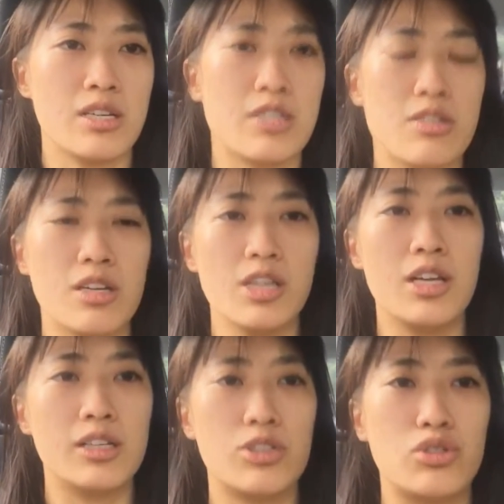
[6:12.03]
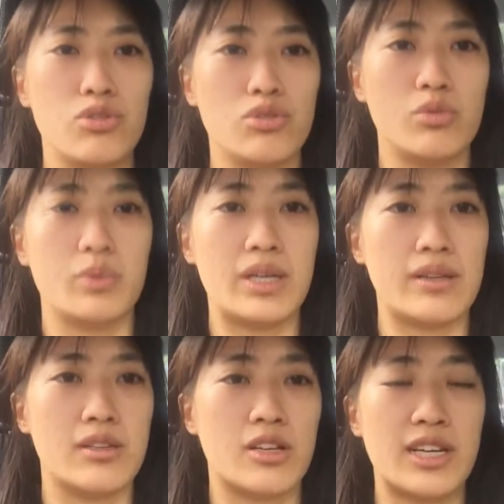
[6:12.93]
It's got a lot to do
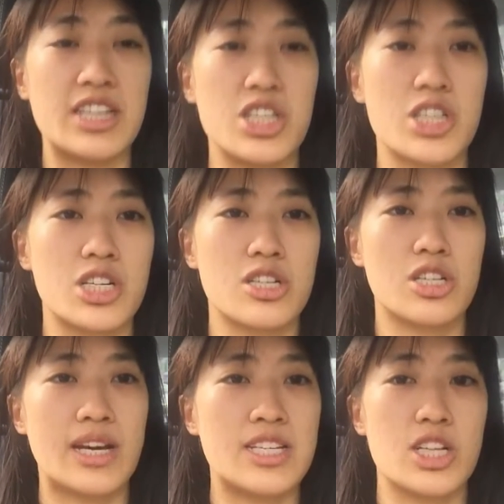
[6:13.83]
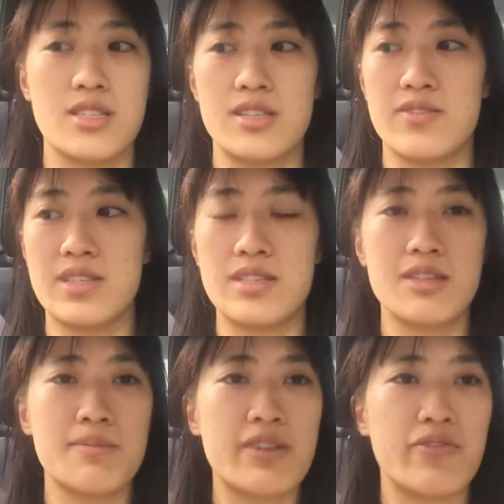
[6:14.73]
with your digestive
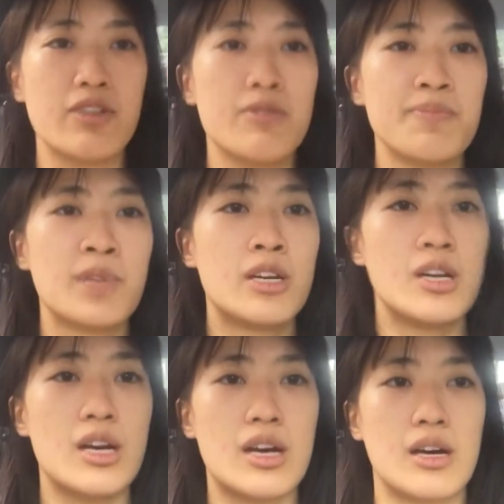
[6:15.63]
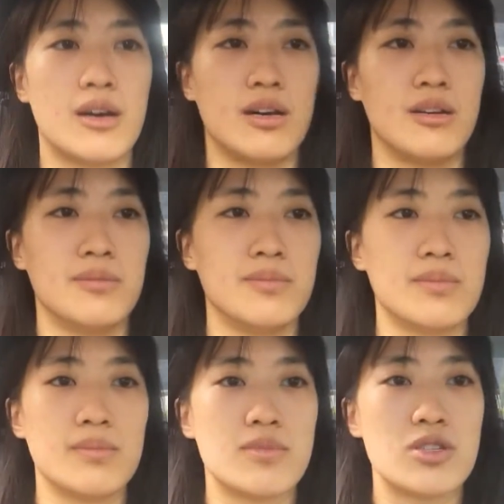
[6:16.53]
system, I feel.
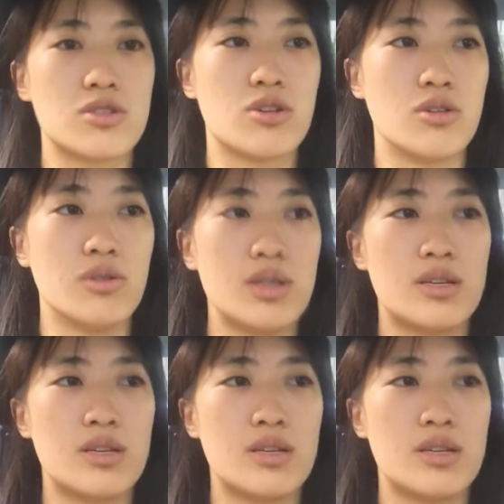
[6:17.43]
So